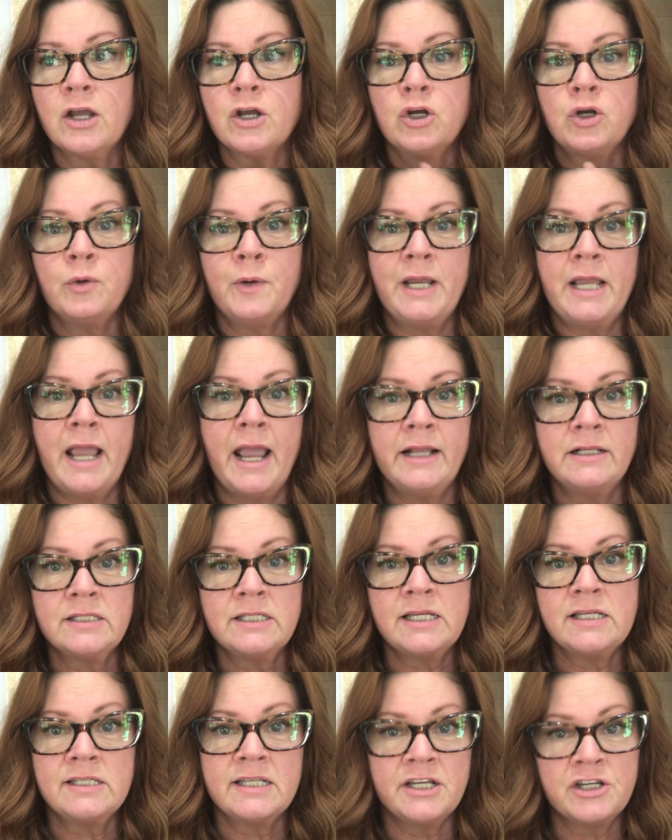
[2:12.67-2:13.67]
creates
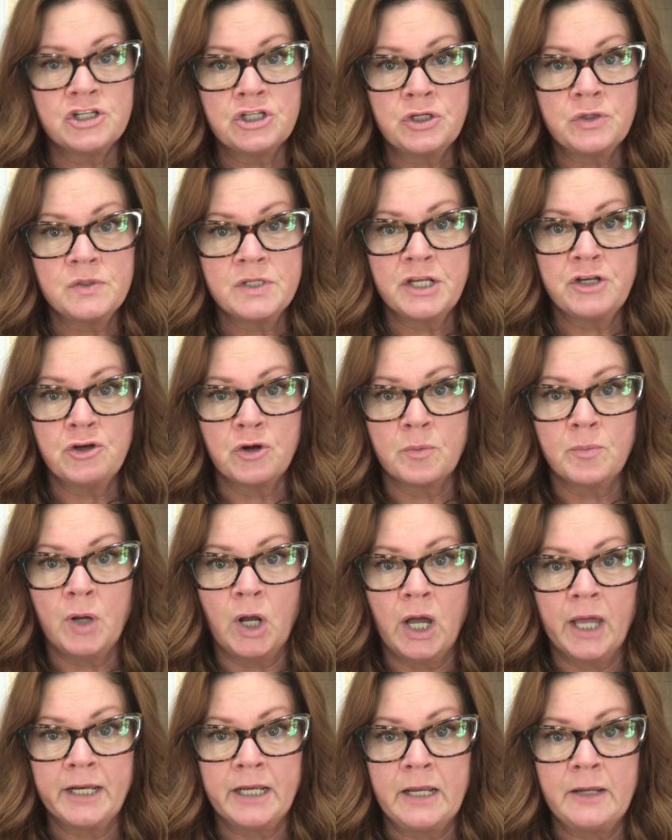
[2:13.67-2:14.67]
these issues in your
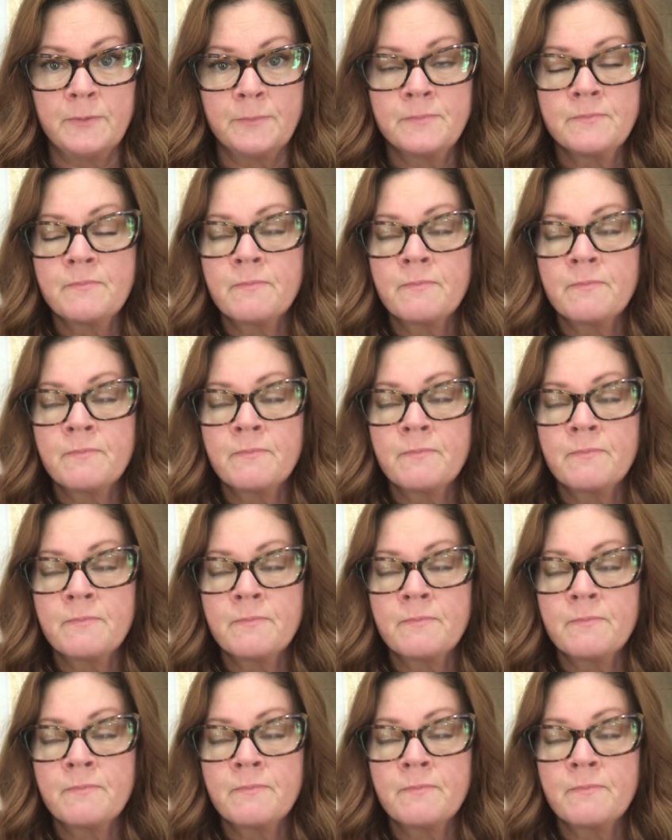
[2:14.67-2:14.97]
body.